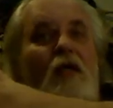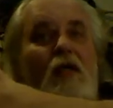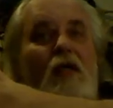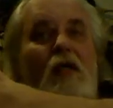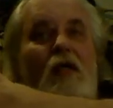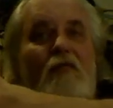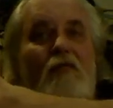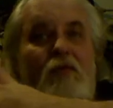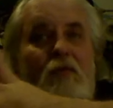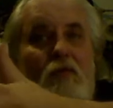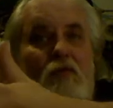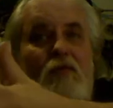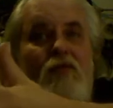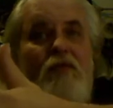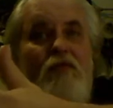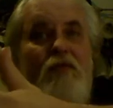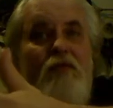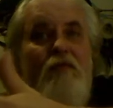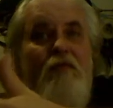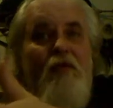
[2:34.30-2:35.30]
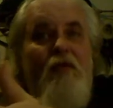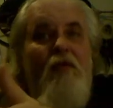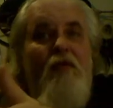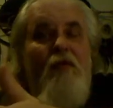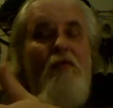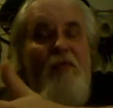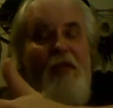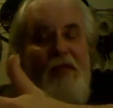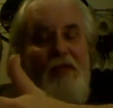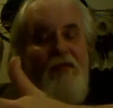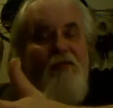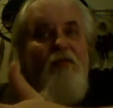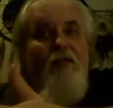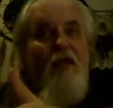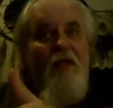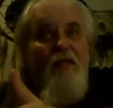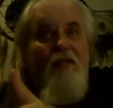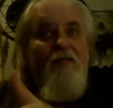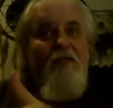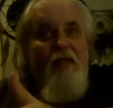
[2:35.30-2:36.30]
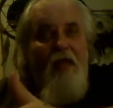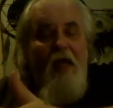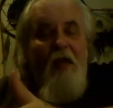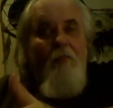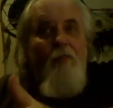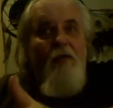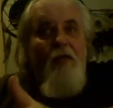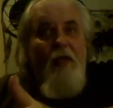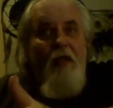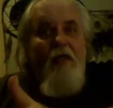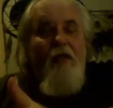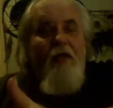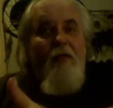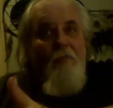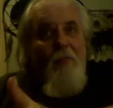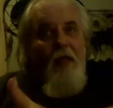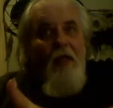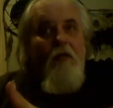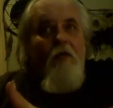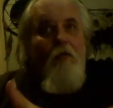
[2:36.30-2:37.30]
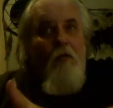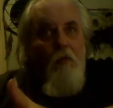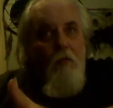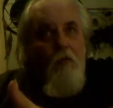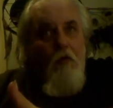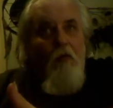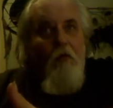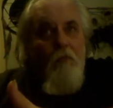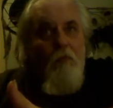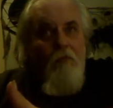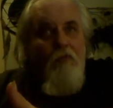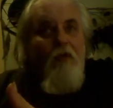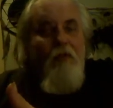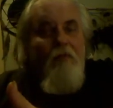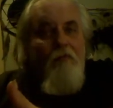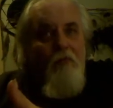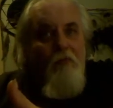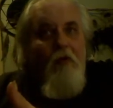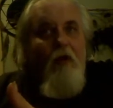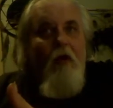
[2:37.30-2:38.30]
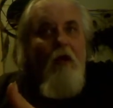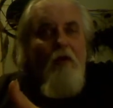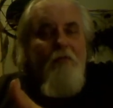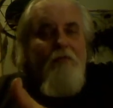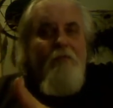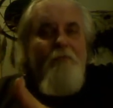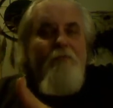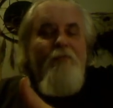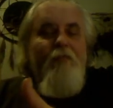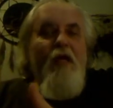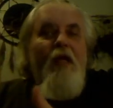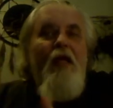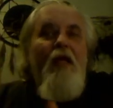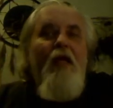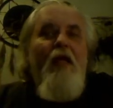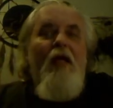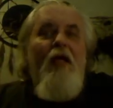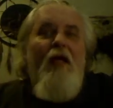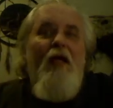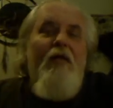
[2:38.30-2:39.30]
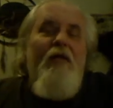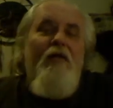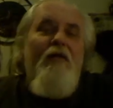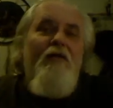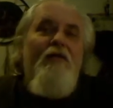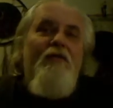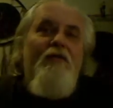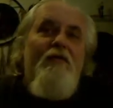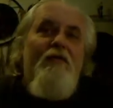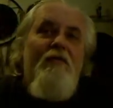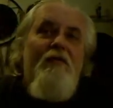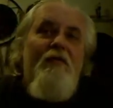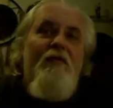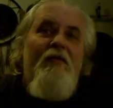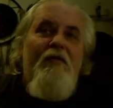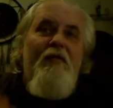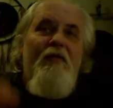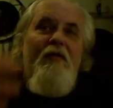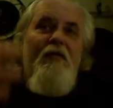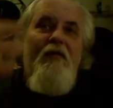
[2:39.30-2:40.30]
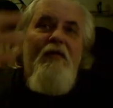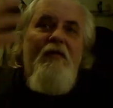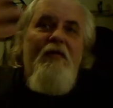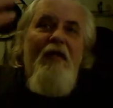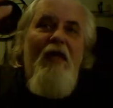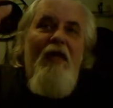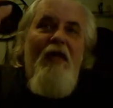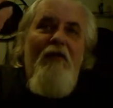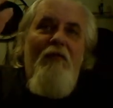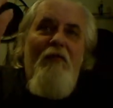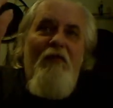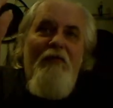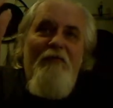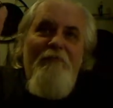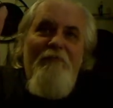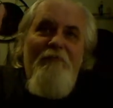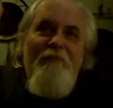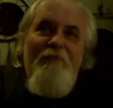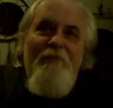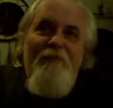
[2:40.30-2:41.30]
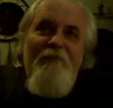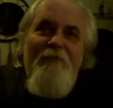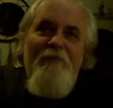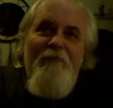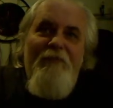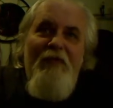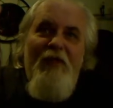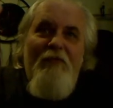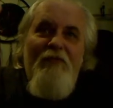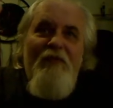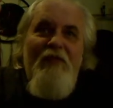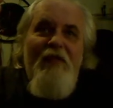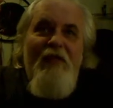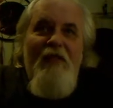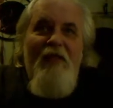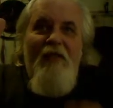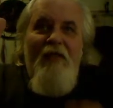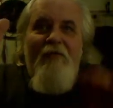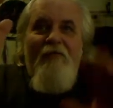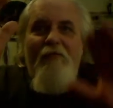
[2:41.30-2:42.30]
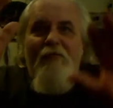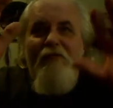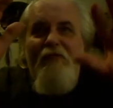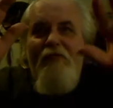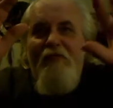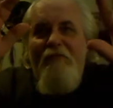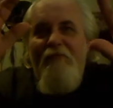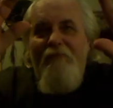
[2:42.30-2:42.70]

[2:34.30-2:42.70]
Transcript: Of course, things like this happen in the medical world, believe it or not. Here's the other one. Y'all see any difference?